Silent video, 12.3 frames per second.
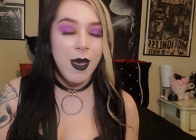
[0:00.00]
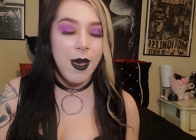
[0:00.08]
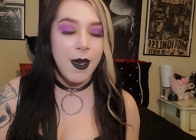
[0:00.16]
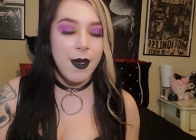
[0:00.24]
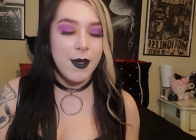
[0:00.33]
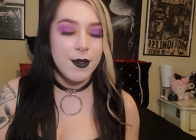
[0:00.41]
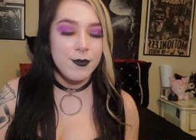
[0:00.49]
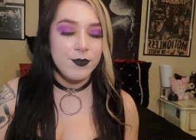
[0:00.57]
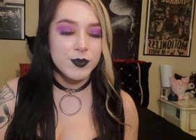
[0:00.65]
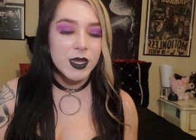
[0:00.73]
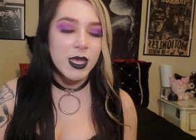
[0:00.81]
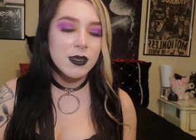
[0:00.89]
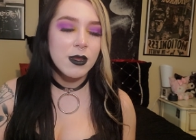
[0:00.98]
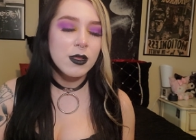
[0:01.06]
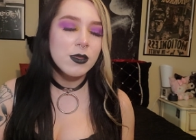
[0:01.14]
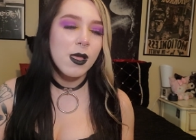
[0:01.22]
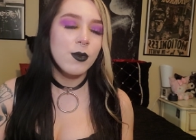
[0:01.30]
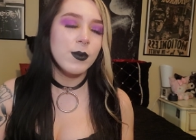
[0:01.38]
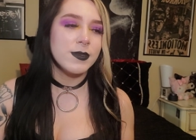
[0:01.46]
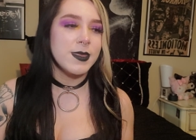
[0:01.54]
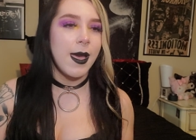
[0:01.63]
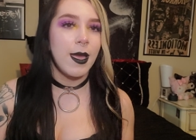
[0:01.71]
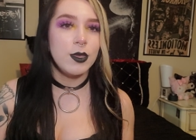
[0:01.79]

Um, and along with that,